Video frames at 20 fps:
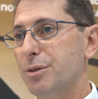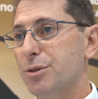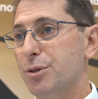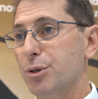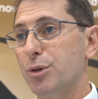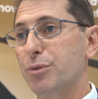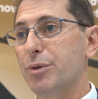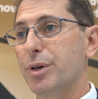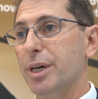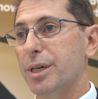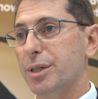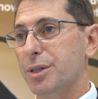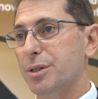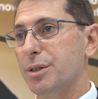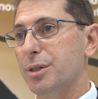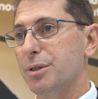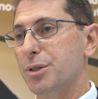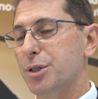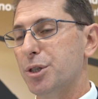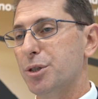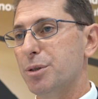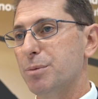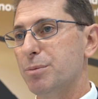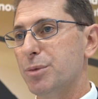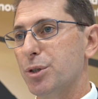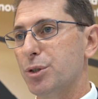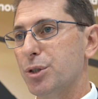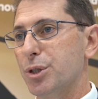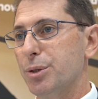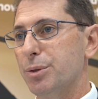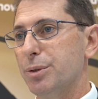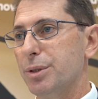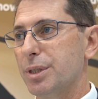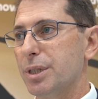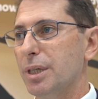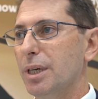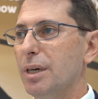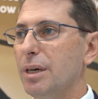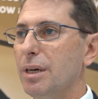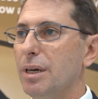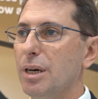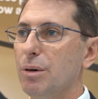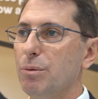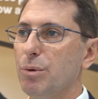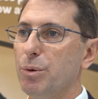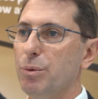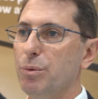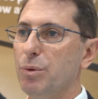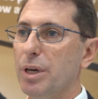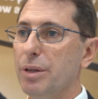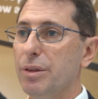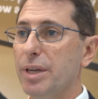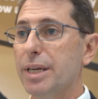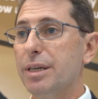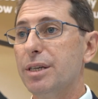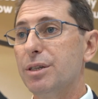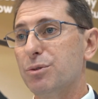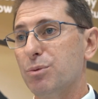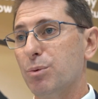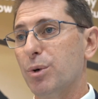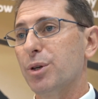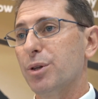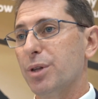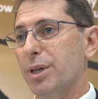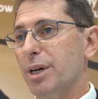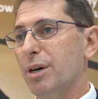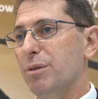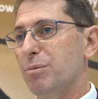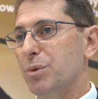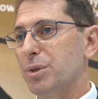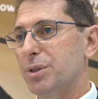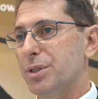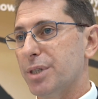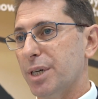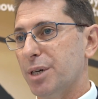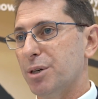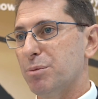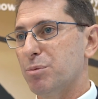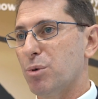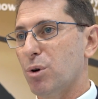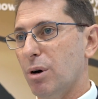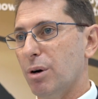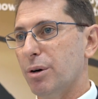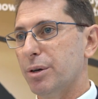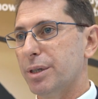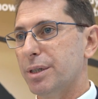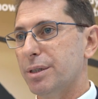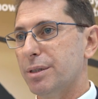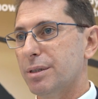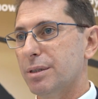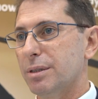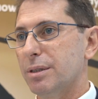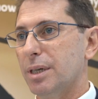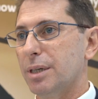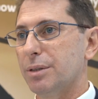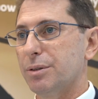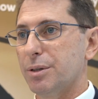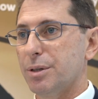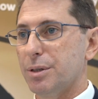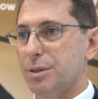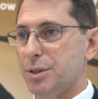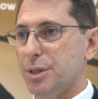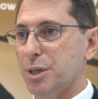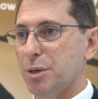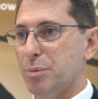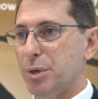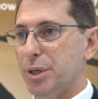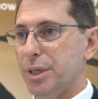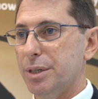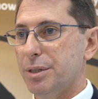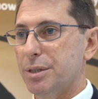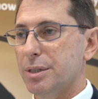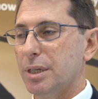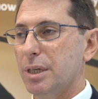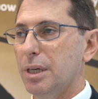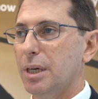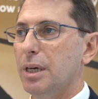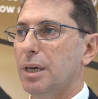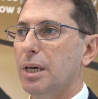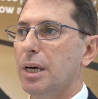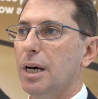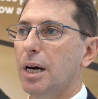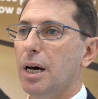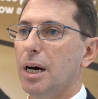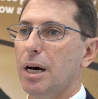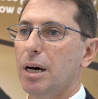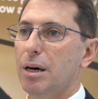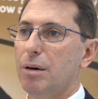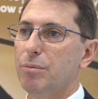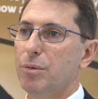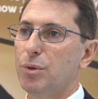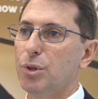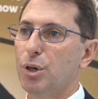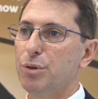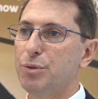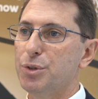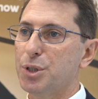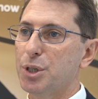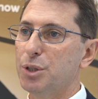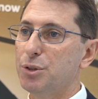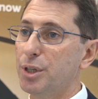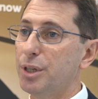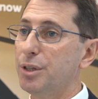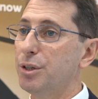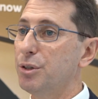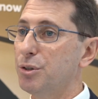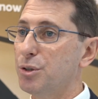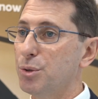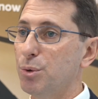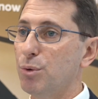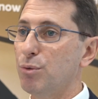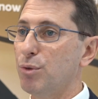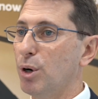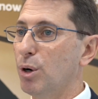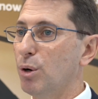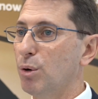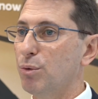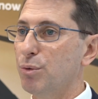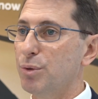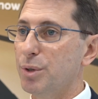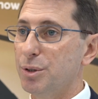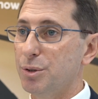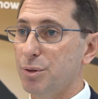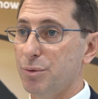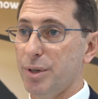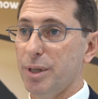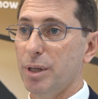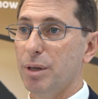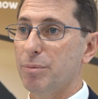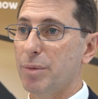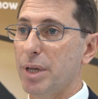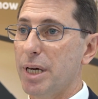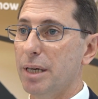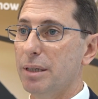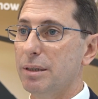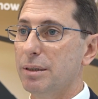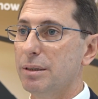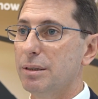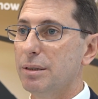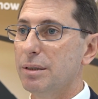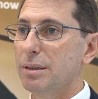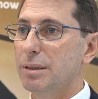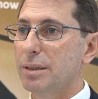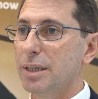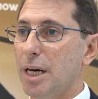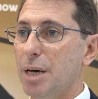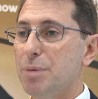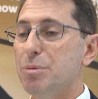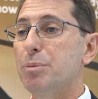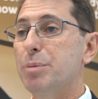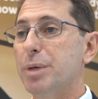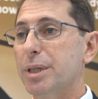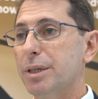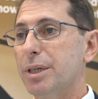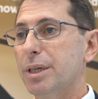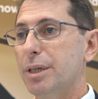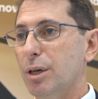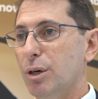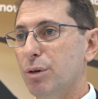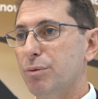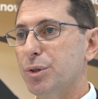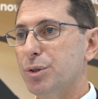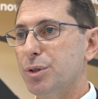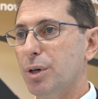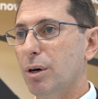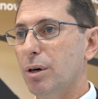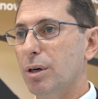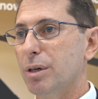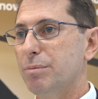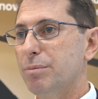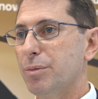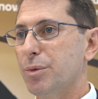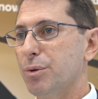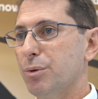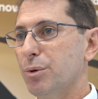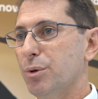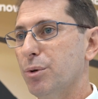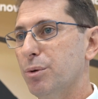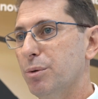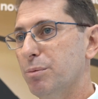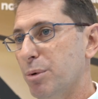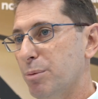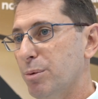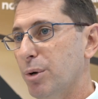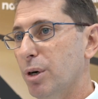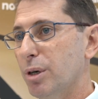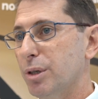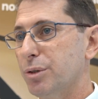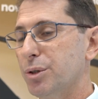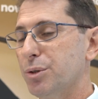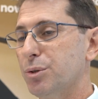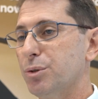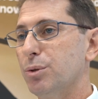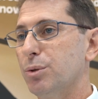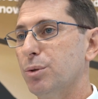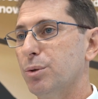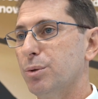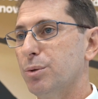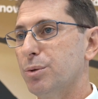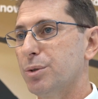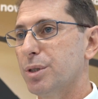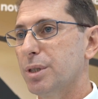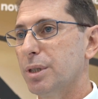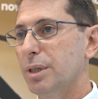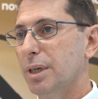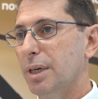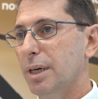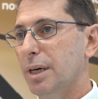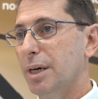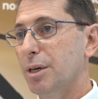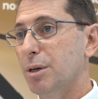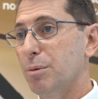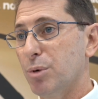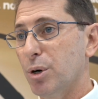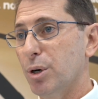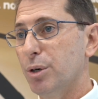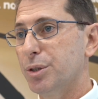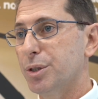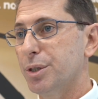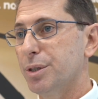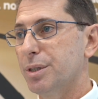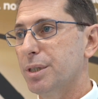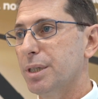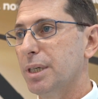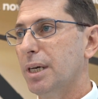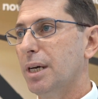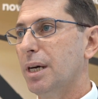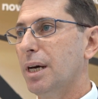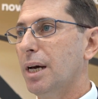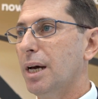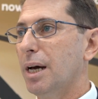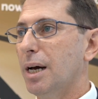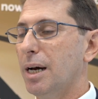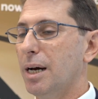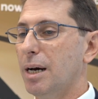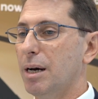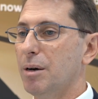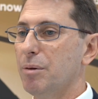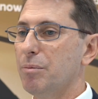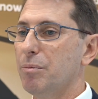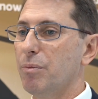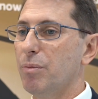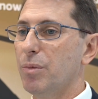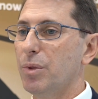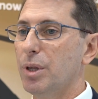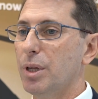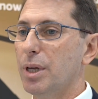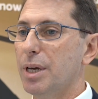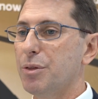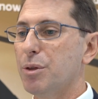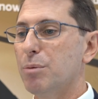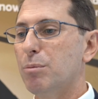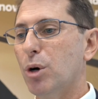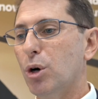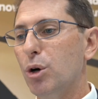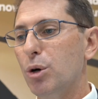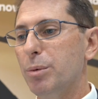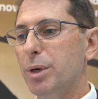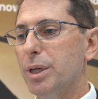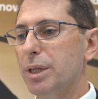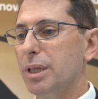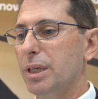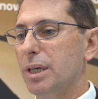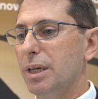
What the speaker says: certification and systems assurance, and that is one of the government stated priorities under the SICPs. Nova's continued to evolve and develop that capability over time through proprietary tools and approaches. At the moment,